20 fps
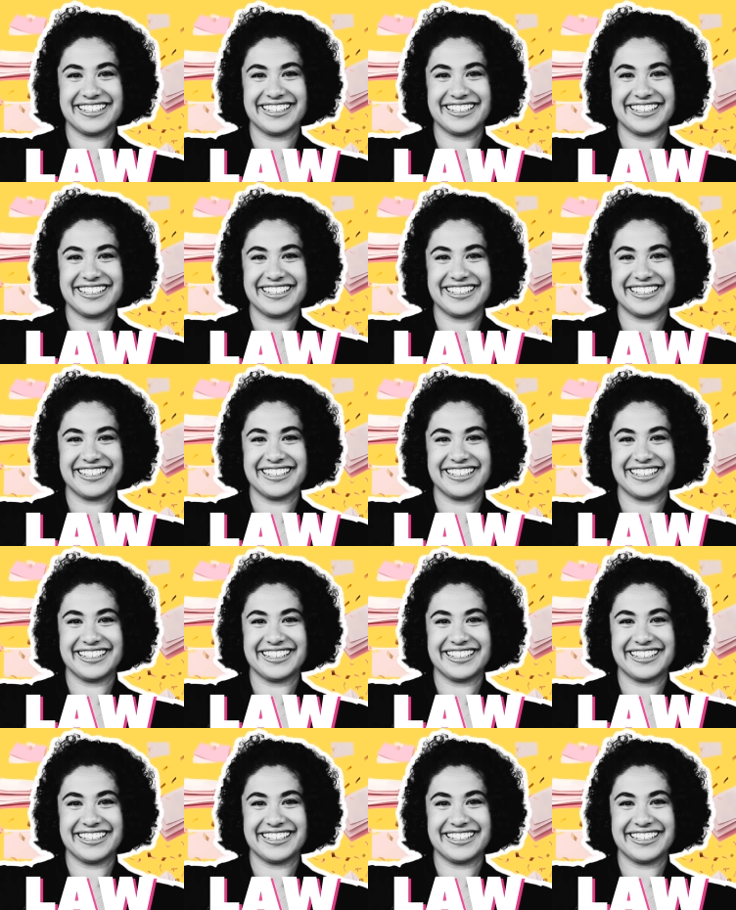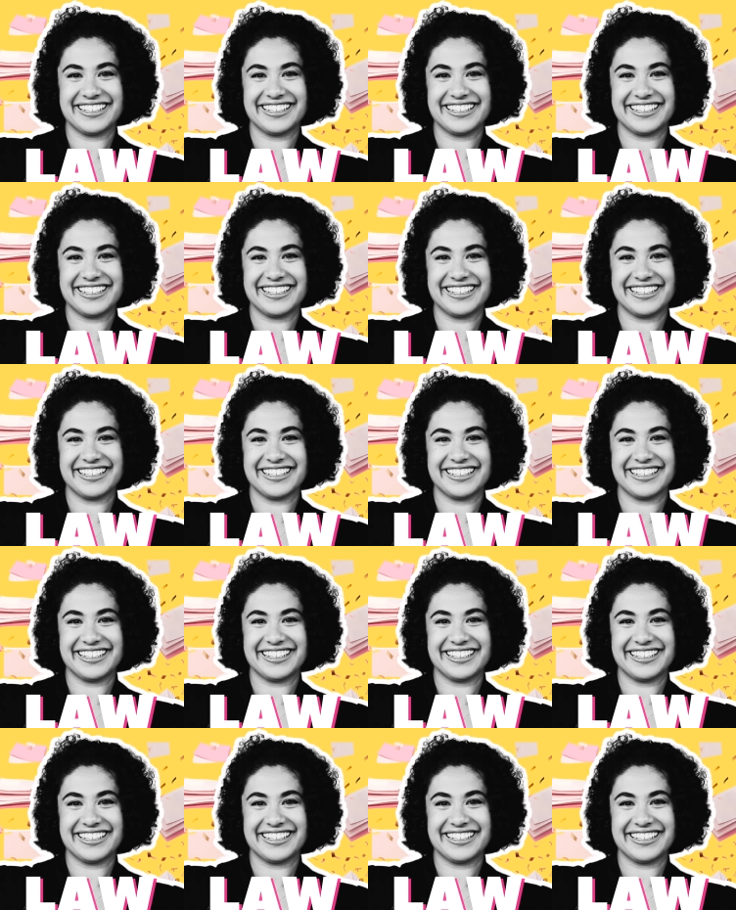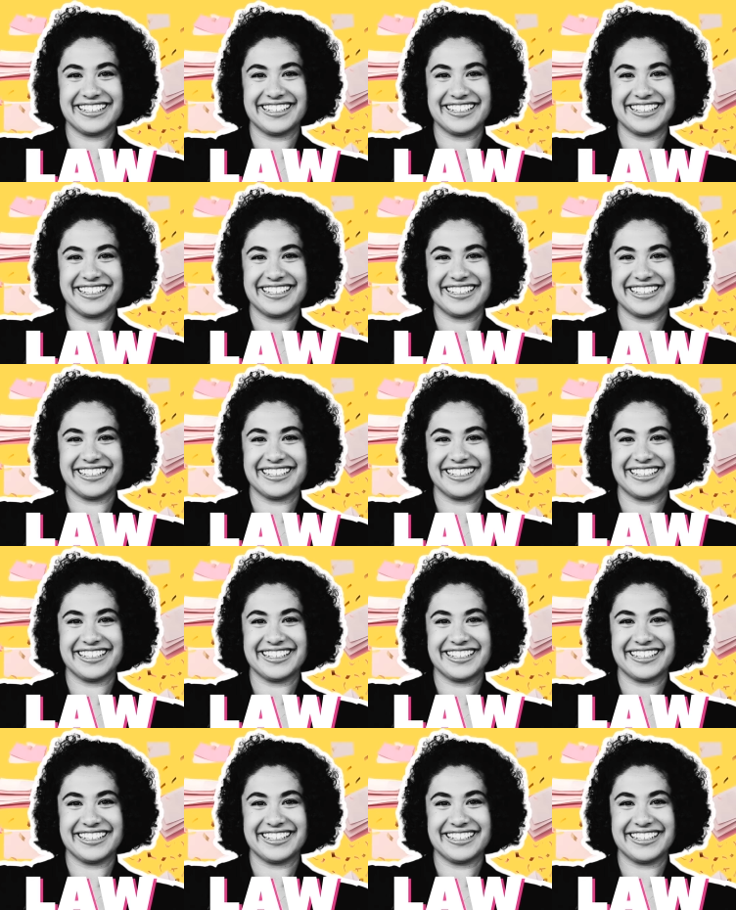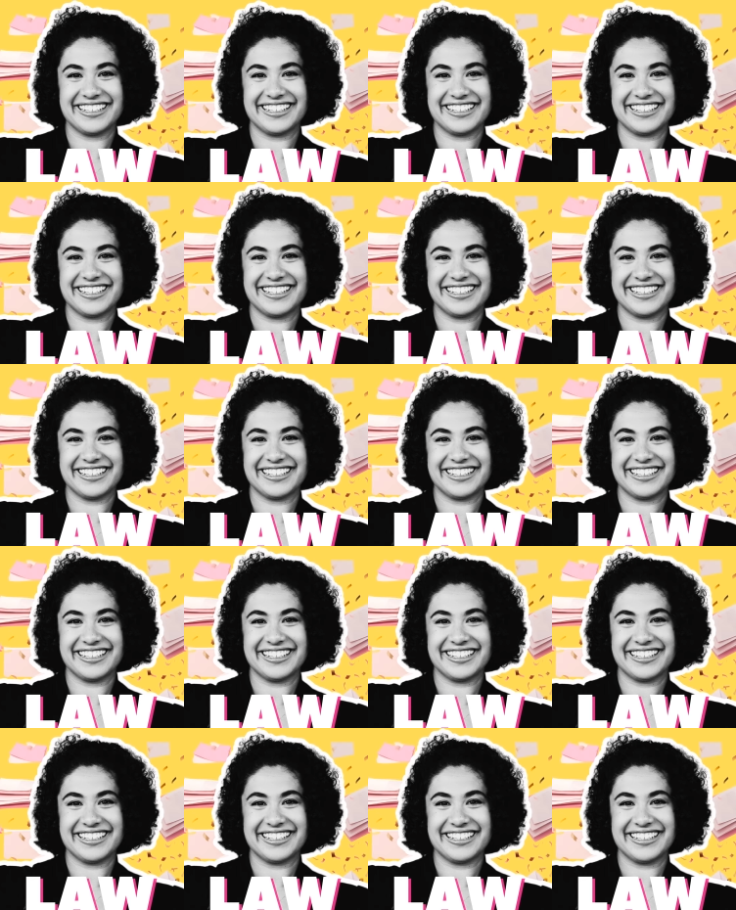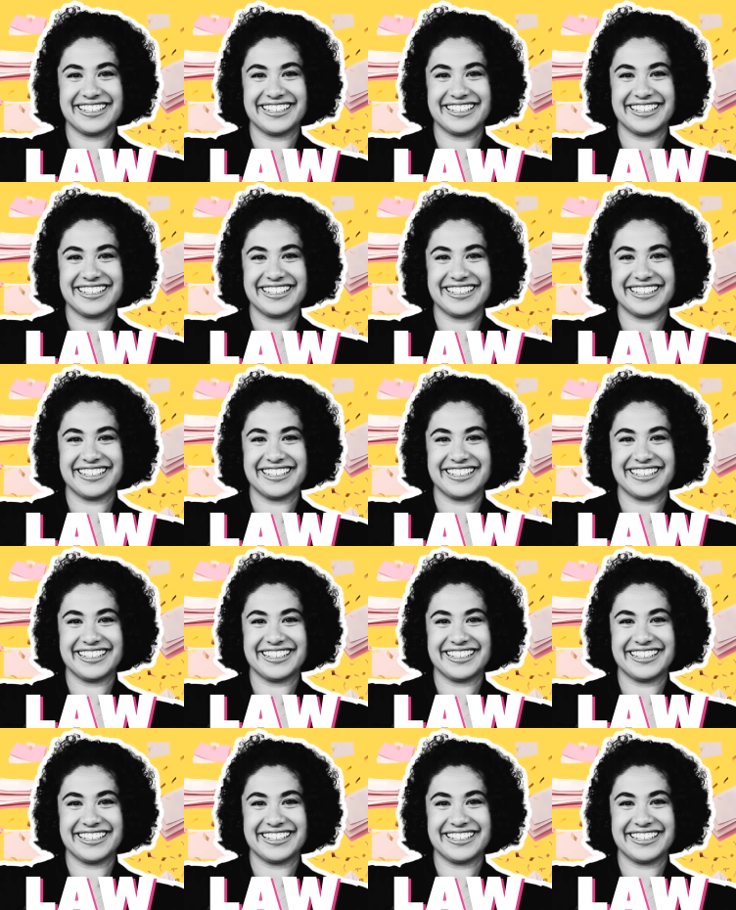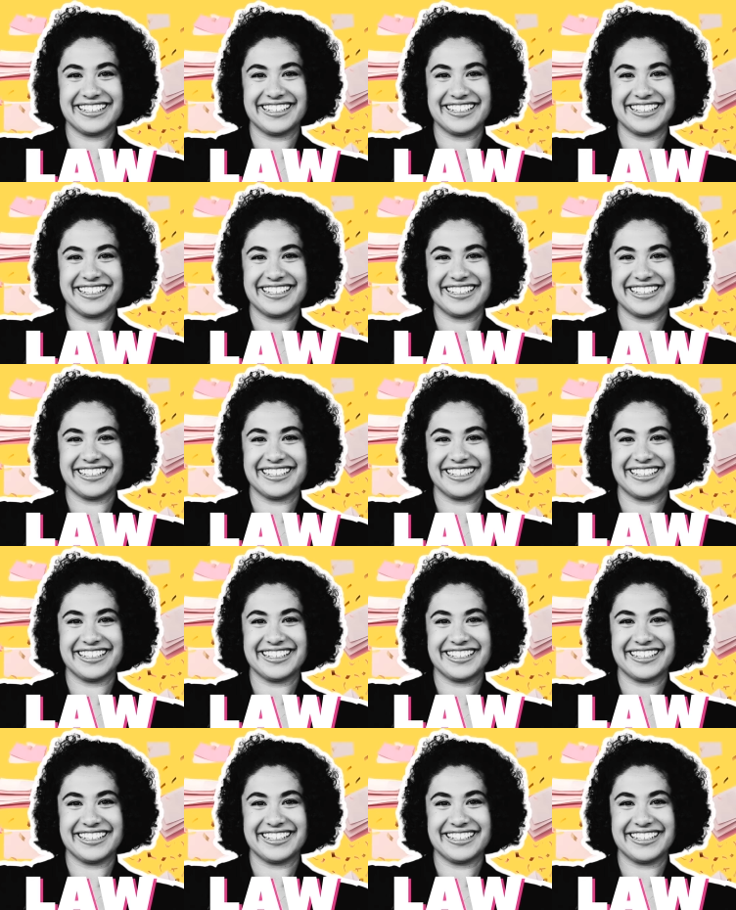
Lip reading: (no lip movement)